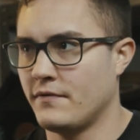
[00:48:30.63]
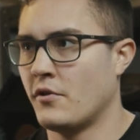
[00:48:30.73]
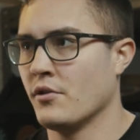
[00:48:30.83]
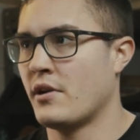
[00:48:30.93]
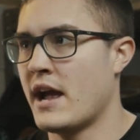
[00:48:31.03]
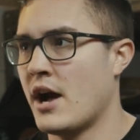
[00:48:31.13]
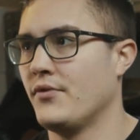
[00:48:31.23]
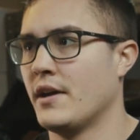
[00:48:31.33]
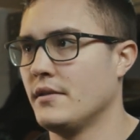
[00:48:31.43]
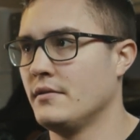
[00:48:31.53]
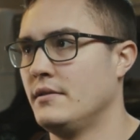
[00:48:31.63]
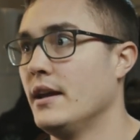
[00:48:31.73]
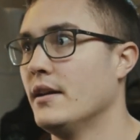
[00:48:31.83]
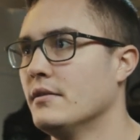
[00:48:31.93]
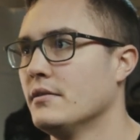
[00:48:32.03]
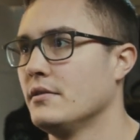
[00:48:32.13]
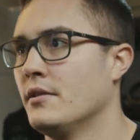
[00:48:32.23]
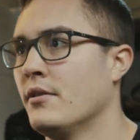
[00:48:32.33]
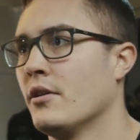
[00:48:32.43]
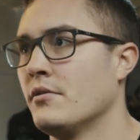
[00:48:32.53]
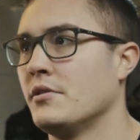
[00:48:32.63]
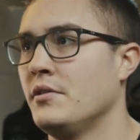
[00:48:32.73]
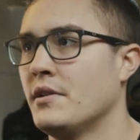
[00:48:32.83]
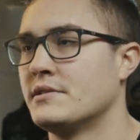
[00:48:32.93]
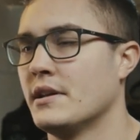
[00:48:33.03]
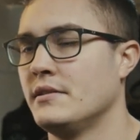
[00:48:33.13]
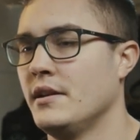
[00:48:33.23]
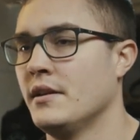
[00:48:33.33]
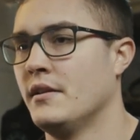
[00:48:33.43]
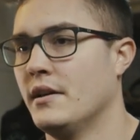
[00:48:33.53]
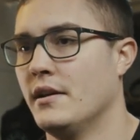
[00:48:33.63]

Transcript: farther out that did. There were other units that did.